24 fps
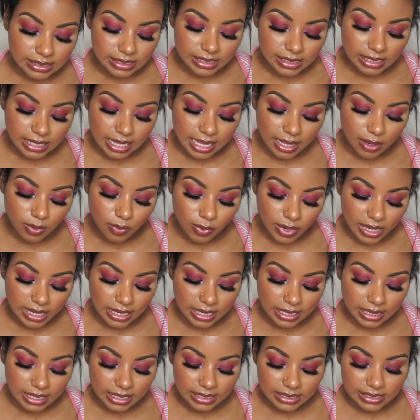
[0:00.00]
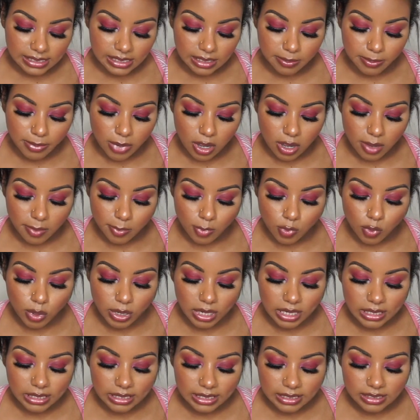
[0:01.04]
The lightweight cleansing balm
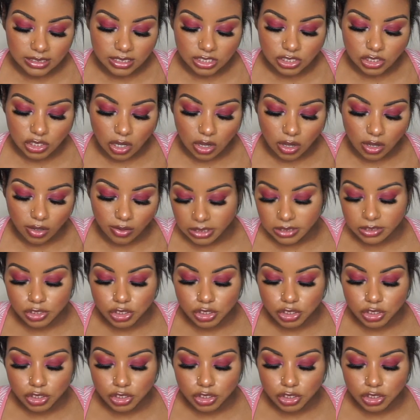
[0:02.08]
quickly dissolves,